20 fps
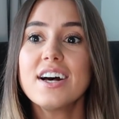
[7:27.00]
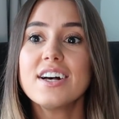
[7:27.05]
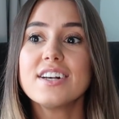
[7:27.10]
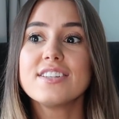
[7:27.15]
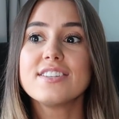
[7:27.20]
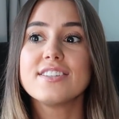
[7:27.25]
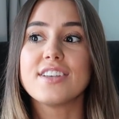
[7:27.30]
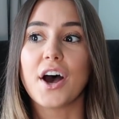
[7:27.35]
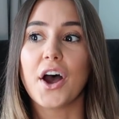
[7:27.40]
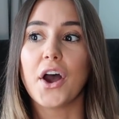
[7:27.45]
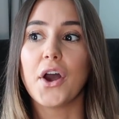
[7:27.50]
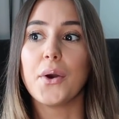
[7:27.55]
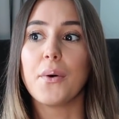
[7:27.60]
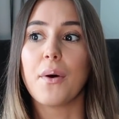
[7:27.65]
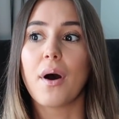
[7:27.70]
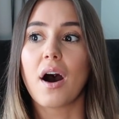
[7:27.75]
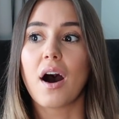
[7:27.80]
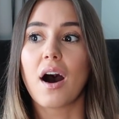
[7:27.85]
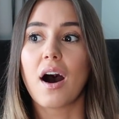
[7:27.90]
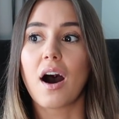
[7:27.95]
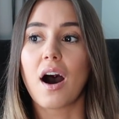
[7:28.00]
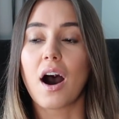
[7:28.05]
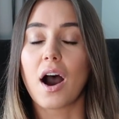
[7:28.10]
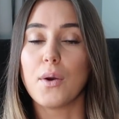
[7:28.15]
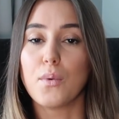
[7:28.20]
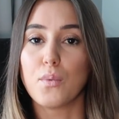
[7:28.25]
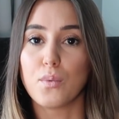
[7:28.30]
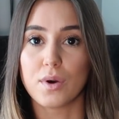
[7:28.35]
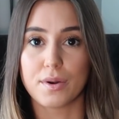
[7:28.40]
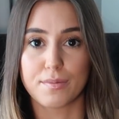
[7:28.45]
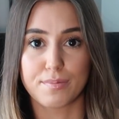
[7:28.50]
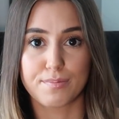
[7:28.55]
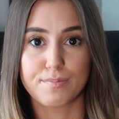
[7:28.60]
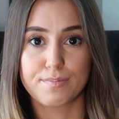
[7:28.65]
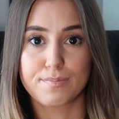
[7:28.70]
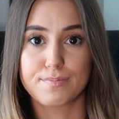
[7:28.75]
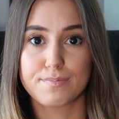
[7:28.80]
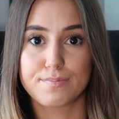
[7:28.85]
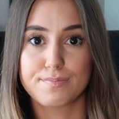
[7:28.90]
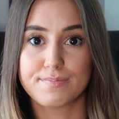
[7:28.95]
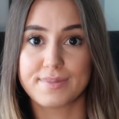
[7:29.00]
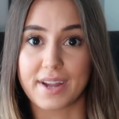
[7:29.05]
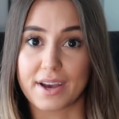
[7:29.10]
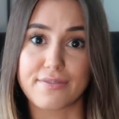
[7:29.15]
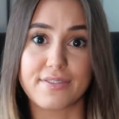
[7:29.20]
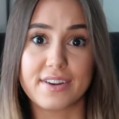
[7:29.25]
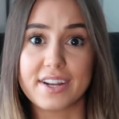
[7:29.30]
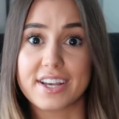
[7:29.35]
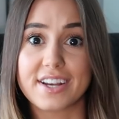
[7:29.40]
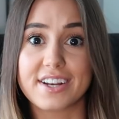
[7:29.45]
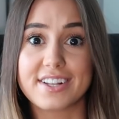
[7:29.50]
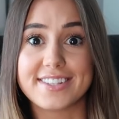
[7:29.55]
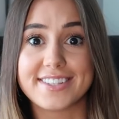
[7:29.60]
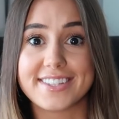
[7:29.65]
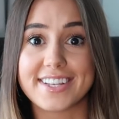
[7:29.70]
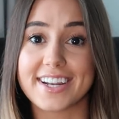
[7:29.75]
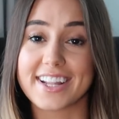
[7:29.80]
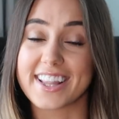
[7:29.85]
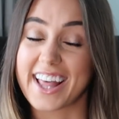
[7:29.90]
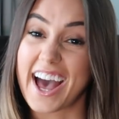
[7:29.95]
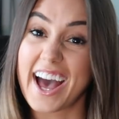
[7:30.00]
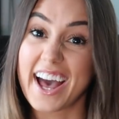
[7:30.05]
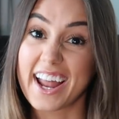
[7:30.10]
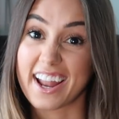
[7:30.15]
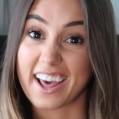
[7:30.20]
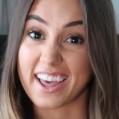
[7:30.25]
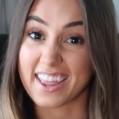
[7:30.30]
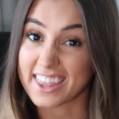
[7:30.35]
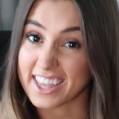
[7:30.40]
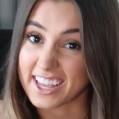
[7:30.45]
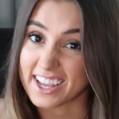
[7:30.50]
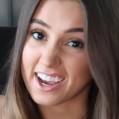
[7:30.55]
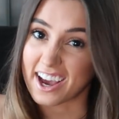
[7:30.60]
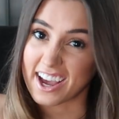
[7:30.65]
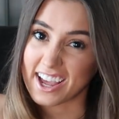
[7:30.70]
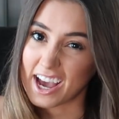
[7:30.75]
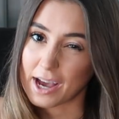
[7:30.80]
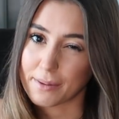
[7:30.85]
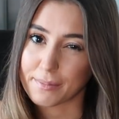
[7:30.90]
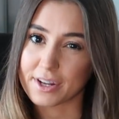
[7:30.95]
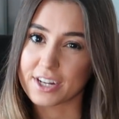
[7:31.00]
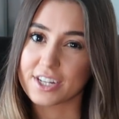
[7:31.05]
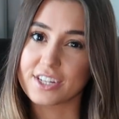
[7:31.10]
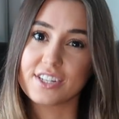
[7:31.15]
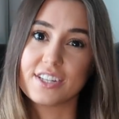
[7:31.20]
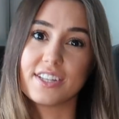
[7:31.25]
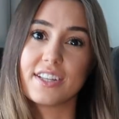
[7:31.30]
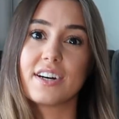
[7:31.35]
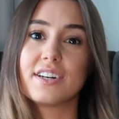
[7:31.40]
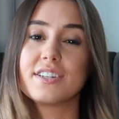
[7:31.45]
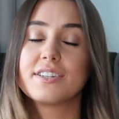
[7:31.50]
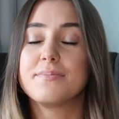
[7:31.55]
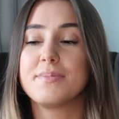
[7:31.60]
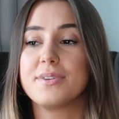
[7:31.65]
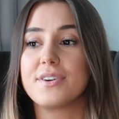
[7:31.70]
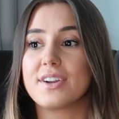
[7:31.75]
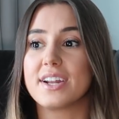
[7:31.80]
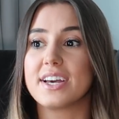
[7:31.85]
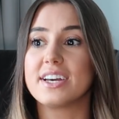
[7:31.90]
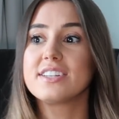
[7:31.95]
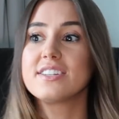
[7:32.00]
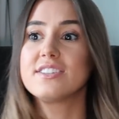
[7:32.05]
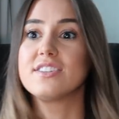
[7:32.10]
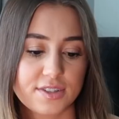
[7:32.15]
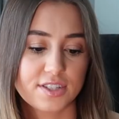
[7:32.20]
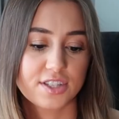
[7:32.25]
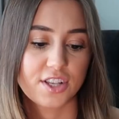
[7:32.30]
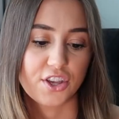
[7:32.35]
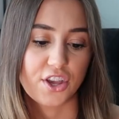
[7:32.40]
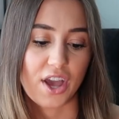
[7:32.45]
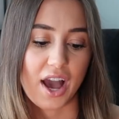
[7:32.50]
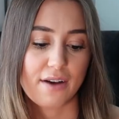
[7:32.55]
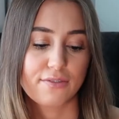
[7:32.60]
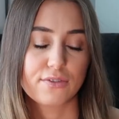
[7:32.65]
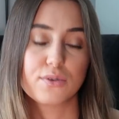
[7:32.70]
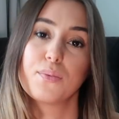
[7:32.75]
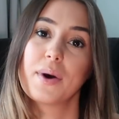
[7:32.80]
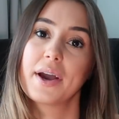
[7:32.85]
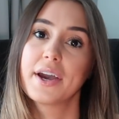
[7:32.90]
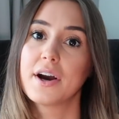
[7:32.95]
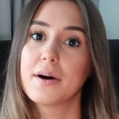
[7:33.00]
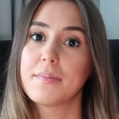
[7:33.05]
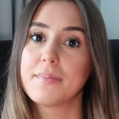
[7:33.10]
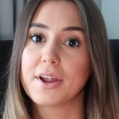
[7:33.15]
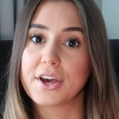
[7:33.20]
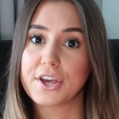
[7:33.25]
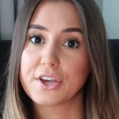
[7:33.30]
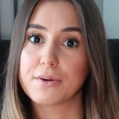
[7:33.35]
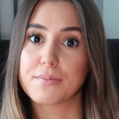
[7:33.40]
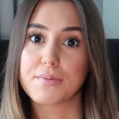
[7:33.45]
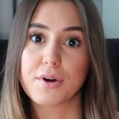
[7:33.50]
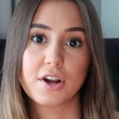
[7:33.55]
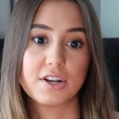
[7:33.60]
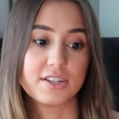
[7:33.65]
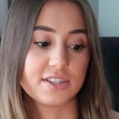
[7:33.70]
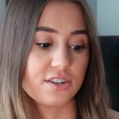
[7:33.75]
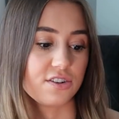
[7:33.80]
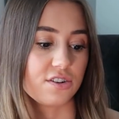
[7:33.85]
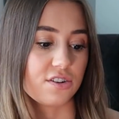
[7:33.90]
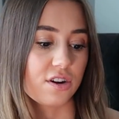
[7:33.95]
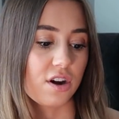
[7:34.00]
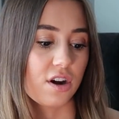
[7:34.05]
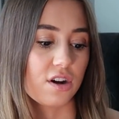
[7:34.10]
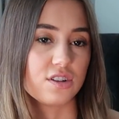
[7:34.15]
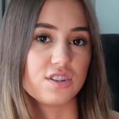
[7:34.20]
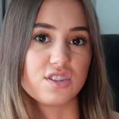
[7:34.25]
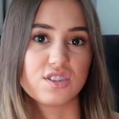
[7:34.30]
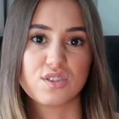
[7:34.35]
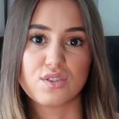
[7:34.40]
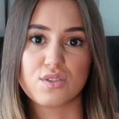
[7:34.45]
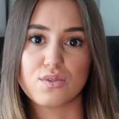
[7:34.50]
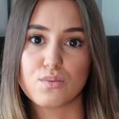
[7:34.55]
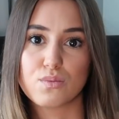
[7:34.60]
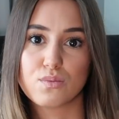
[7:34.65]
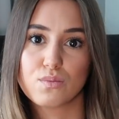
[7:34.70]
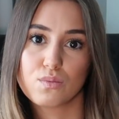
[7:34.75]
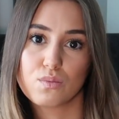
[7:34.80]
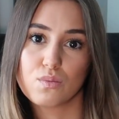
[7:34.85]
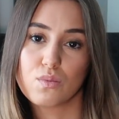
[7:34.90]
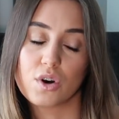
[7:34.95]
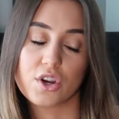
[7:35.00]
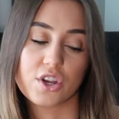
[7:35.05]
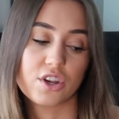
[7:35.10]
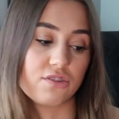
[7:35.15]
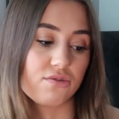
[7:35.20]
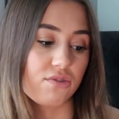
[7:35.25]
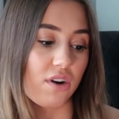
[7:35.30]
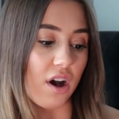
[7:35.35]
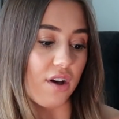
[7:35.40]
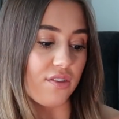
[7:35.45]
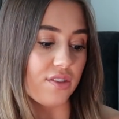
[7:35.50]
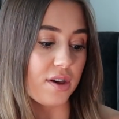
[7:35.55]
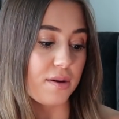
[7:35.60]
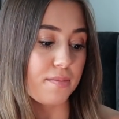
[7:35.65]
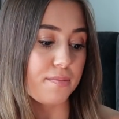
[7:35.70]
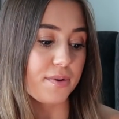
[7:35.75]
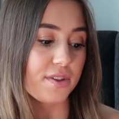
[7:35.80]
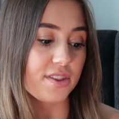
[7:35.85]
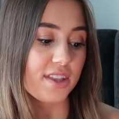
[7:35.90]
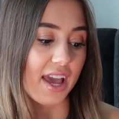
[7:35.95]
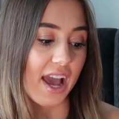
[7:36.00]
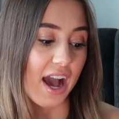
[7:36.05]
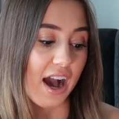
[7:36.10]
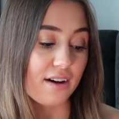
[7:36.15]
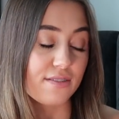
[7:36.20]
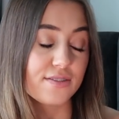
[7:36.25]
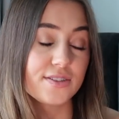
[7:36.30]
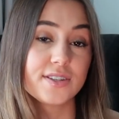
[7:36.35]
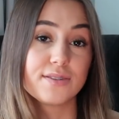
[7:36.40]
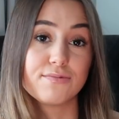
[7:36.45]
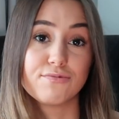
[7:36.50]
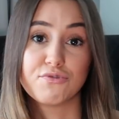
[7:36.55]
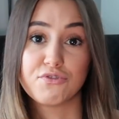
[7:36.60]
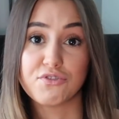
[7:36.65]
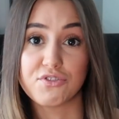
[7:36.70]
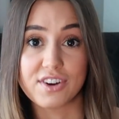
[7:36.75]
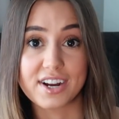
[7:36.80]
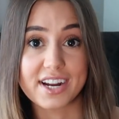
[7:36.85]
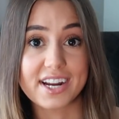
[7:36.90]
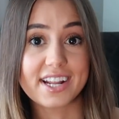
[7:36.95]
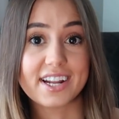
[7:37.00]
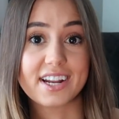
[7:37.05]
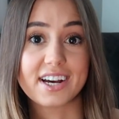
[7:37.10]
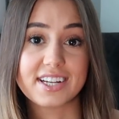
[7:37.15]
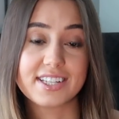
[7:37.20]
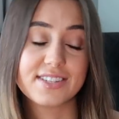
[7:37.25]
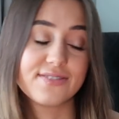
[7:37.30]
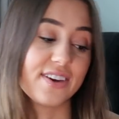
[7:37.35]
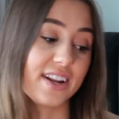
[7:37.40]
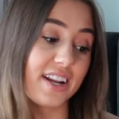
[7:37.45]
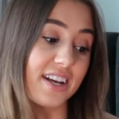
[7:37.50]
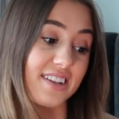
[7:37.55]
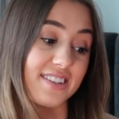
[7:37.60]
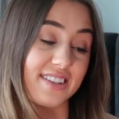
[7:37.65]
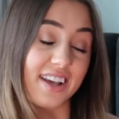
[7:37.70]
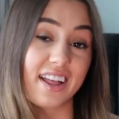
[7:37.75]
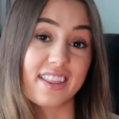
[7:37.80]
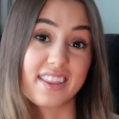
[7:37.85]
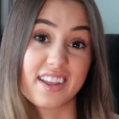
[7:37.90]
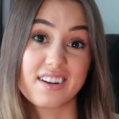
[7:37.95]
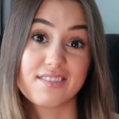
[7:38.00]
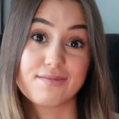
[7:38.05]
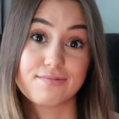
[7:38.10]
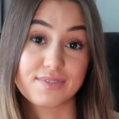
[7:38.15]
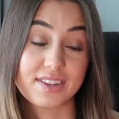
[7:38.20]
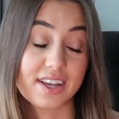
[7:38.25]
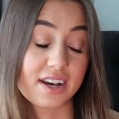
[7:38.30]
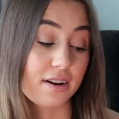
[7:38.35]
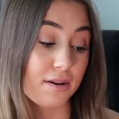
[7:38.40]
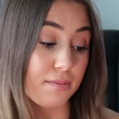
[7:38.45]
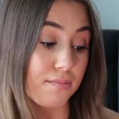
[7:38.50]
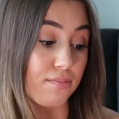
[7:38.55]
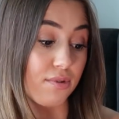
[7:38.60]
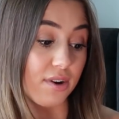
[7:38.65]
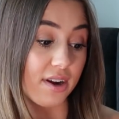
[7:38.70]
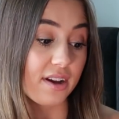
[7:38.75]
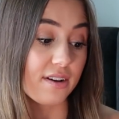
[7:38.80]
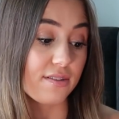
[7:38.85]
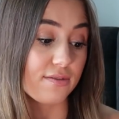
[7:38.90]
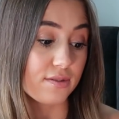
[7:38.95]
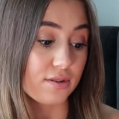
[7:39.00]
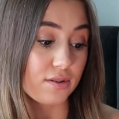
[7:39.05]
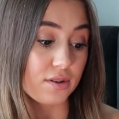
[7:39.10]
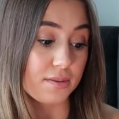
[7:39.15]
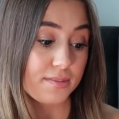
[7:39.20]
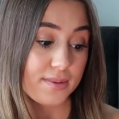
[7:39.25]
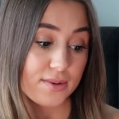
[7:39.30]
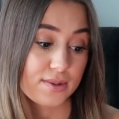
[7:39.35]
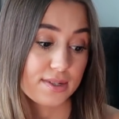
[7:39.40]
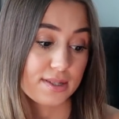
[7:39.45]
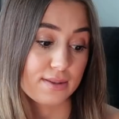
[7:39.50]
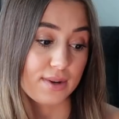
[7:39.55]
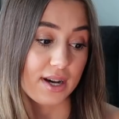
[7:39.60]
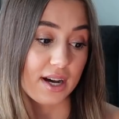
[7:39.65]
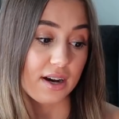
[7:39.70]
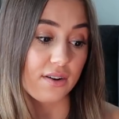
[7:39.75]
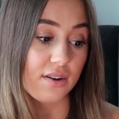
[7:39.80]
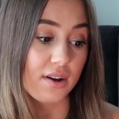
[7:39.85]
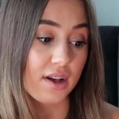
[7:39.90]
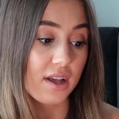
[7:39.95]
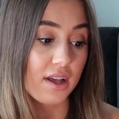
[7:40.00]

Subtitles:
So I would definitely consider that, and I think I am going to do that, to be honest. So you have to weigh up like your pros and your cons on what you'd rather, but they have some really nice villas, and they're pretty affordable as well